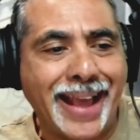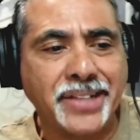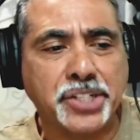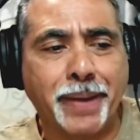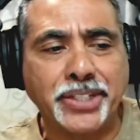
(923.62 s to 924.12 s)

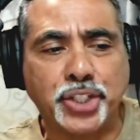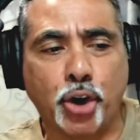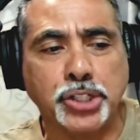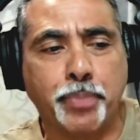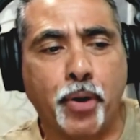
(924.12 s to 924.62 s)
Kansas, by
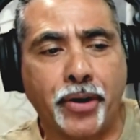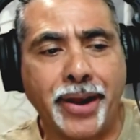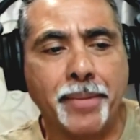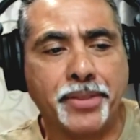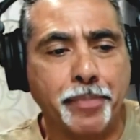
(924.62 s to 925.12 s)
Charles
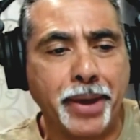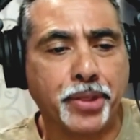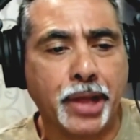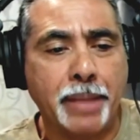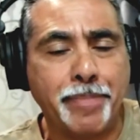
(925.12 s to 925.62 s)
Parham at the
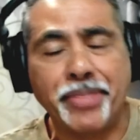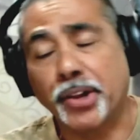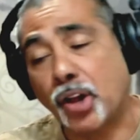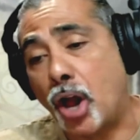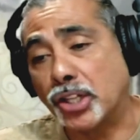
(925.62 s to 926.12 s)
Bethel at
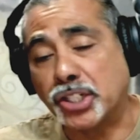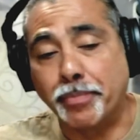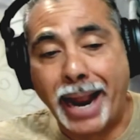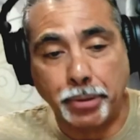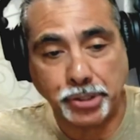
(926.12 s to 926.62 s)
Bethel College and
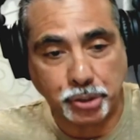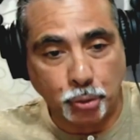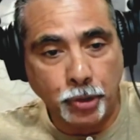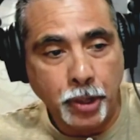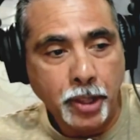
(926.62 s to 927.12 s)
Bible
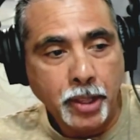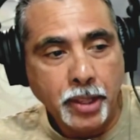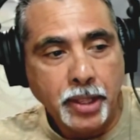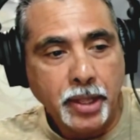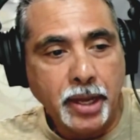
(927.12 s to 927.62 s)
School,
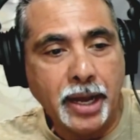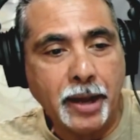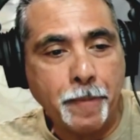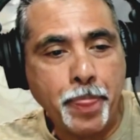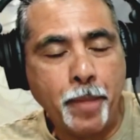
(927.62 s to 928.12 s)

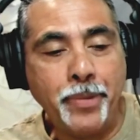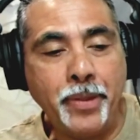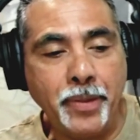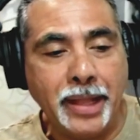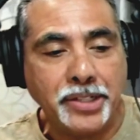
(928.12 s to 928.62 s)
uh,
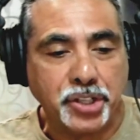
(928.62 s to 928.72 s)
and